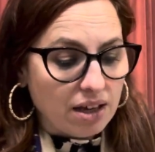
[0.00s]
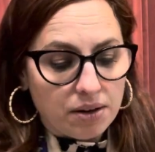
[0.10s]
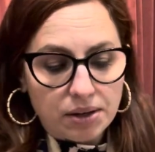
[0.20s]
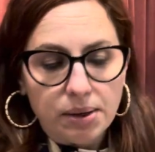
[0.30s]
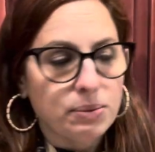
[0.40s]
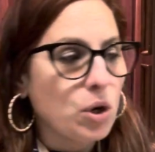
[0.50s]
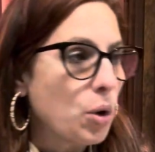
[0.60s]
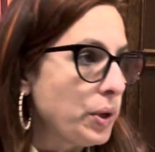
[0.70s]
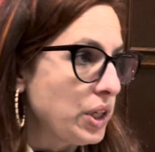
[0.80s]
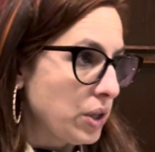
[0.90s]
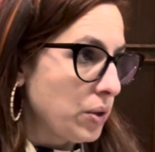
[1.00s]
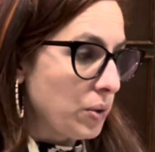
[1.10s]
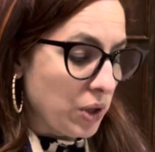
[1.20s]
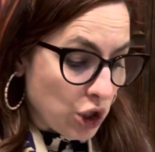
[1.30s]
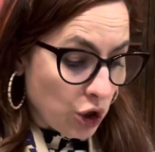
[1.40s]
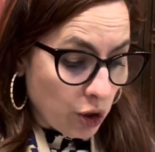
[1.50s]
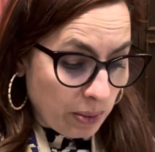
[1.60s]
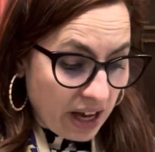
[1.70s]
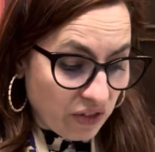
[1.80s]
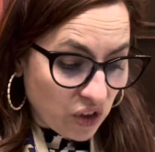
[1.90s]
and I know we know the term
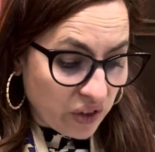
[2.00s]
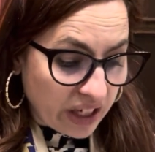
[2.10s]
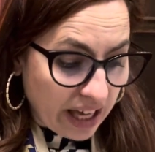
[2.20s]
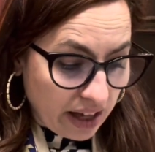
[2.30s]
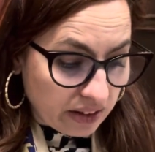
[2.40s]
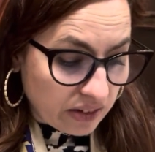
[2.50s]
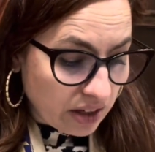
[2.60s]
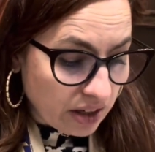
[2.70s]
never forget,